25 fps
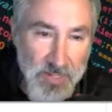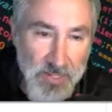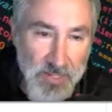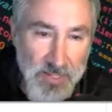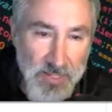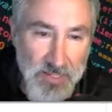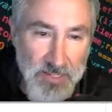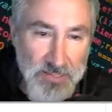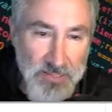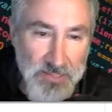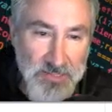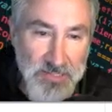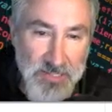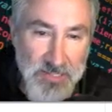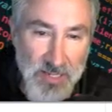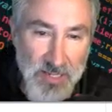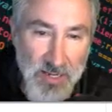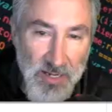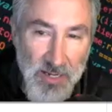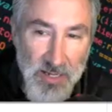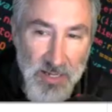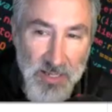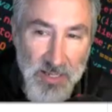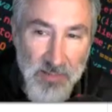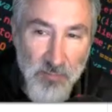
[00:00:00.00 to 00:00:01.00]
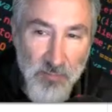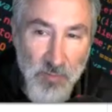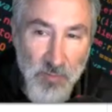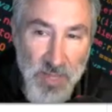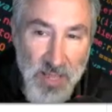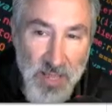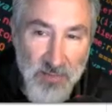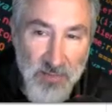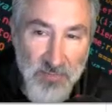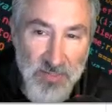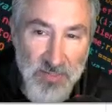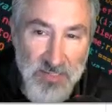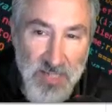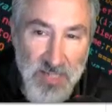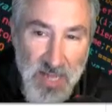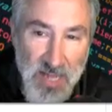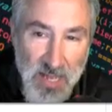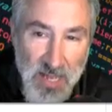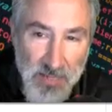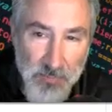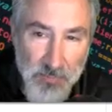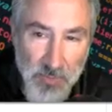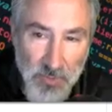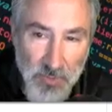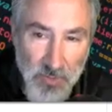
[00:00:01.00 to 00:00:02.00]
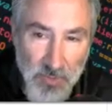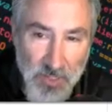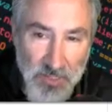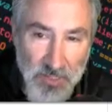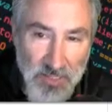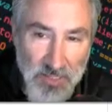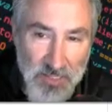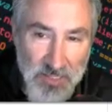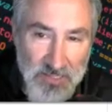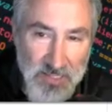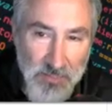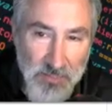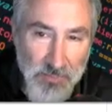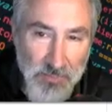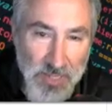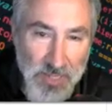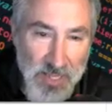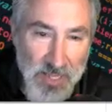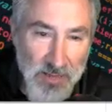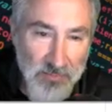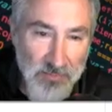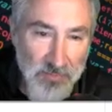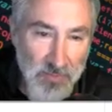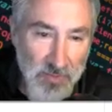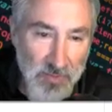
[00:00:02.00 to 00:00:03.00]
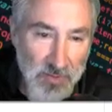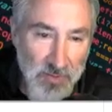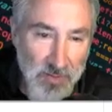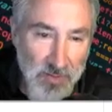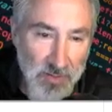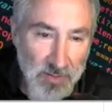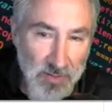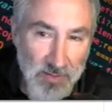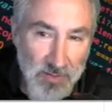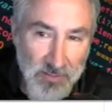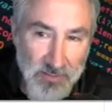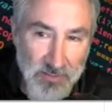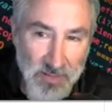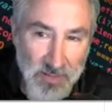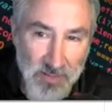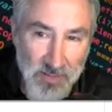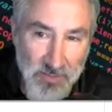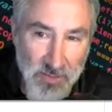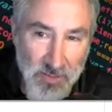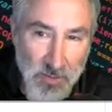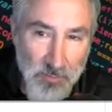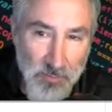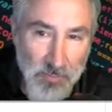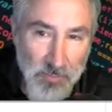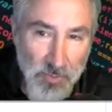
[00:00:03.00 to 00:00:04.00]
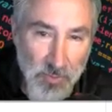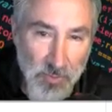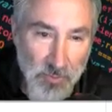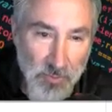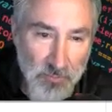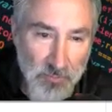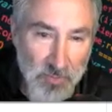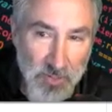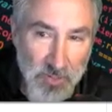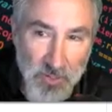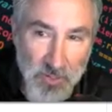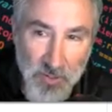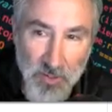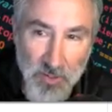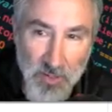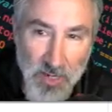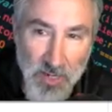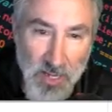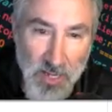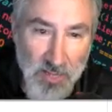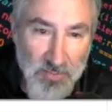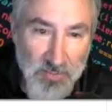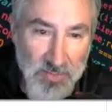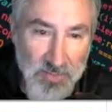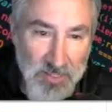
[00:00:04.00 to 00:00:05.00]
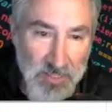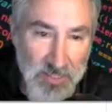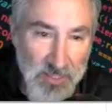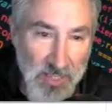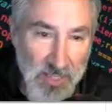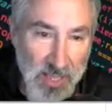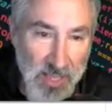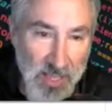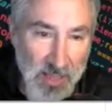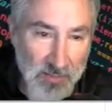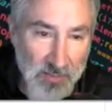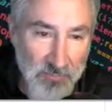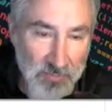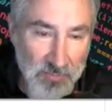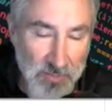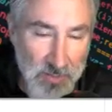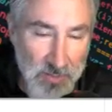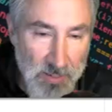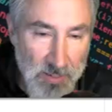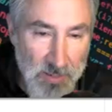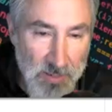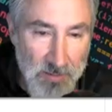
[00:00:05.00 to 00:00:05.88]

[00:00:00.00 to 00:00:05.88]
is if we have a timer, like let's say we have a number over here on the left.